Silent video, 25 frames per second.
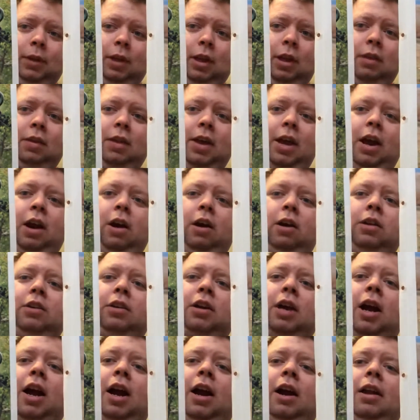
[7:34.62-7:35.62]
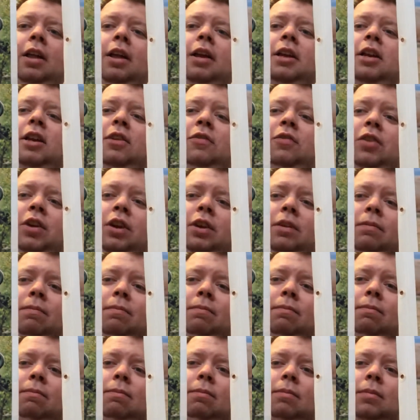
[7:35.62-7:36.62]
They are entirely different,
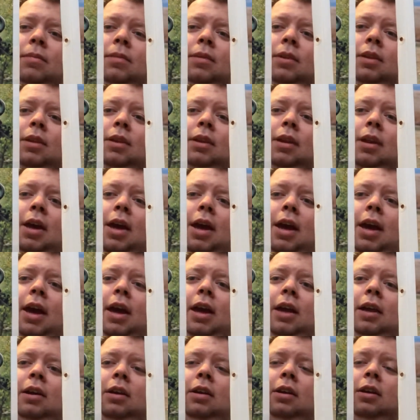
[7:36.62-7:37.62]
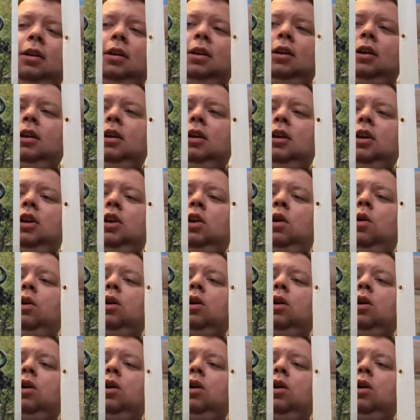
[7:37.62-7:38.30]
and you don't